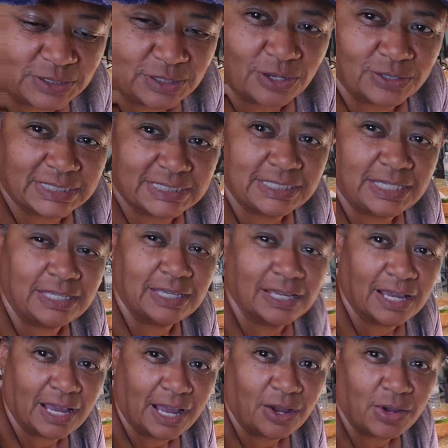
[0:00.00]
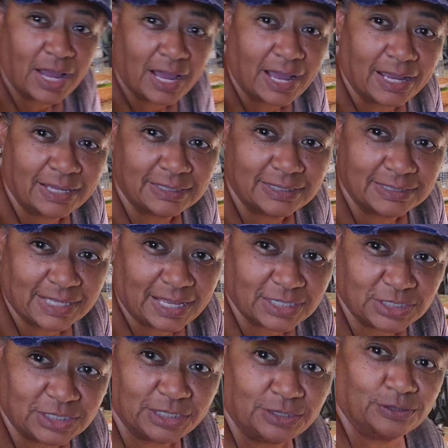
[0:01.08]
so y'all can see how high this actually